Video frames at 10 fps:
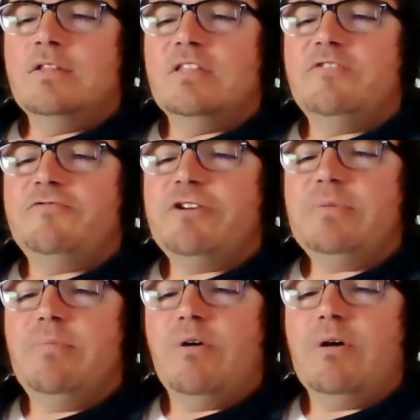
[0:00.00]
the
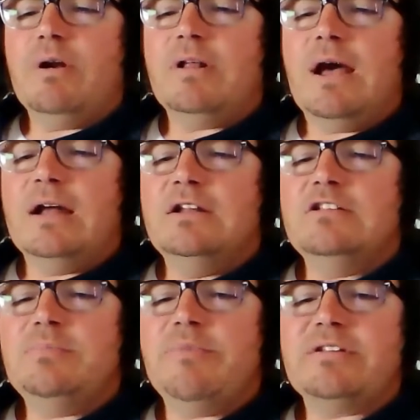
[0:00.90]
fretboard and
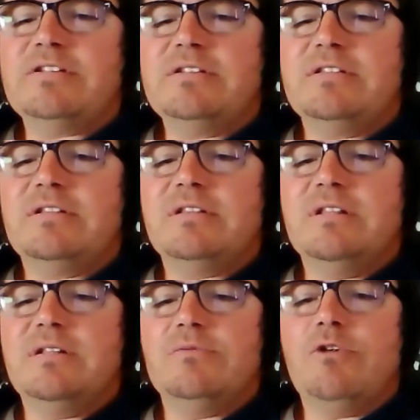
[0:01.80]
into pressed
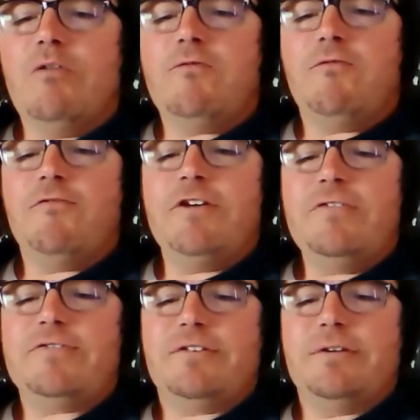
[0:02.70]
row
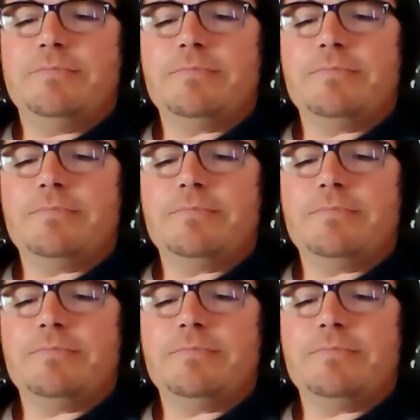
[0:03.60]
5th